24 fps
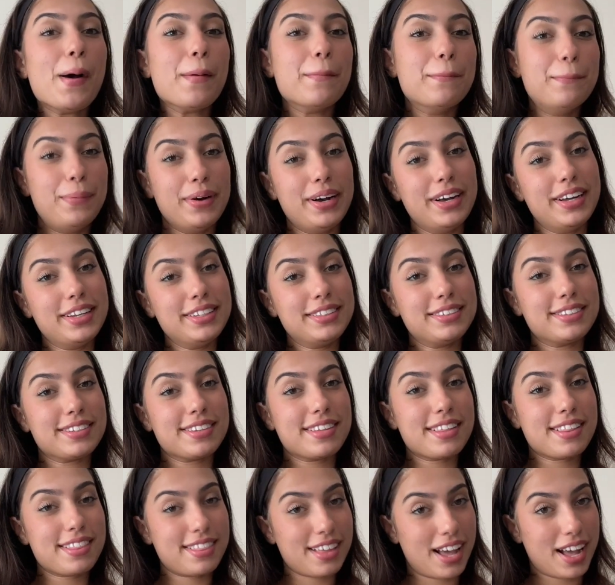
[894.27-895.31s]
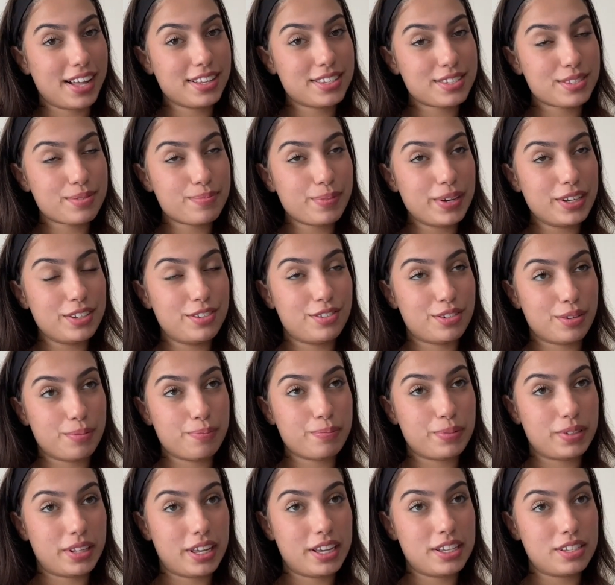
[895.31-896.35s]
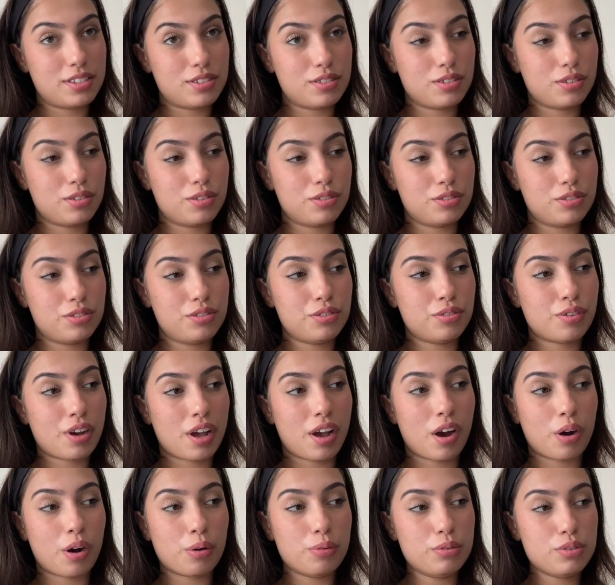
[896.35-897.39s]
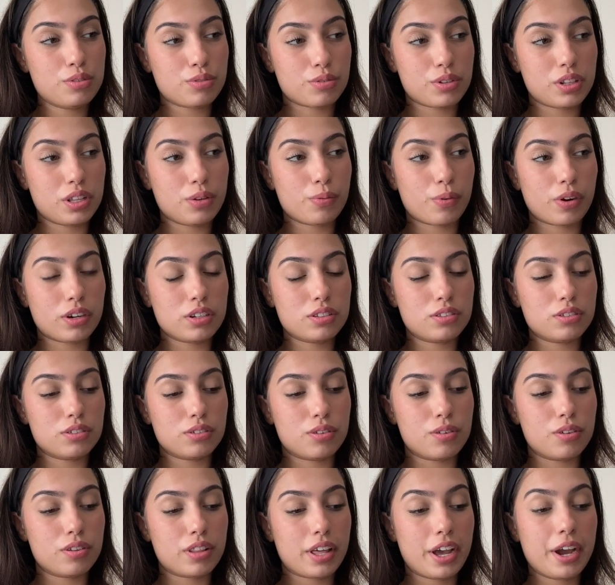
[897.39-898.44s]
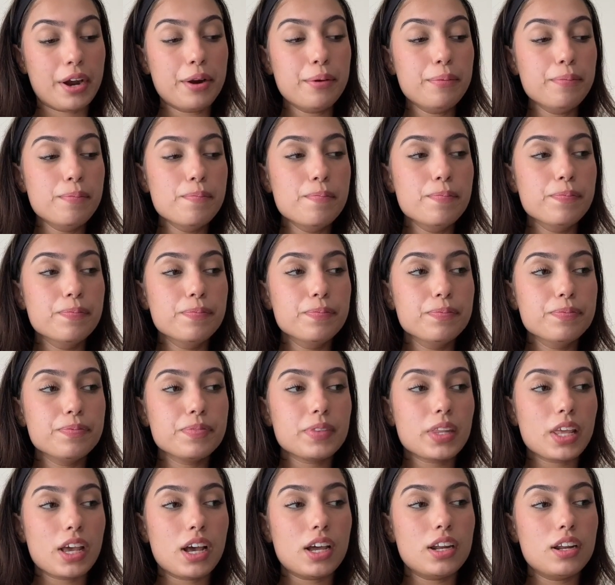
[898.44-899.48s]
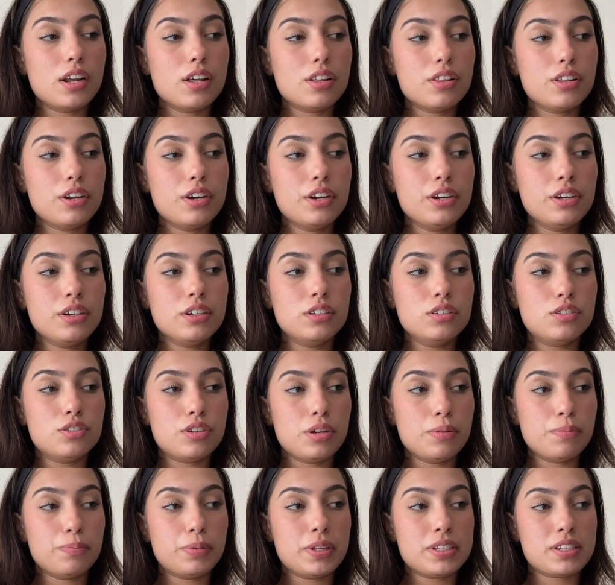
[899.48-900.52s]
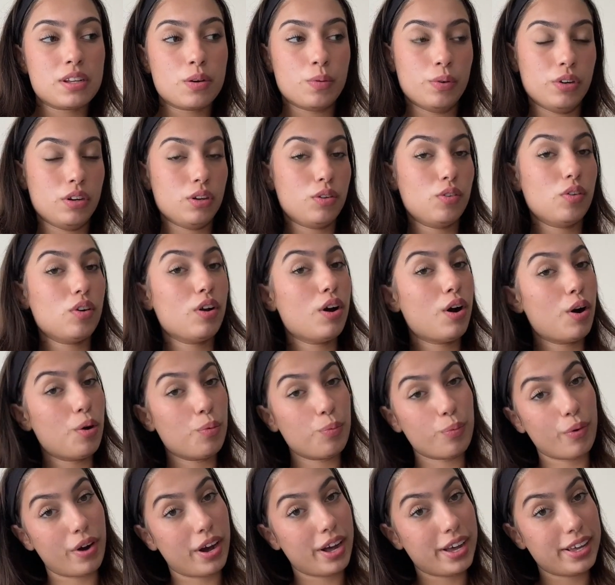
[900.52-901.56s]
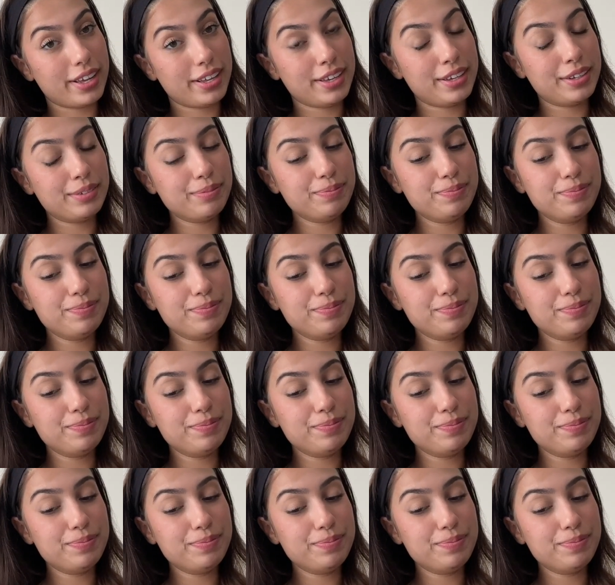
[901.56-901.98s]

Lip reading: but that's my dream place to go to. I always really wanted to go there. Another dream place, I want to go to Hawaii.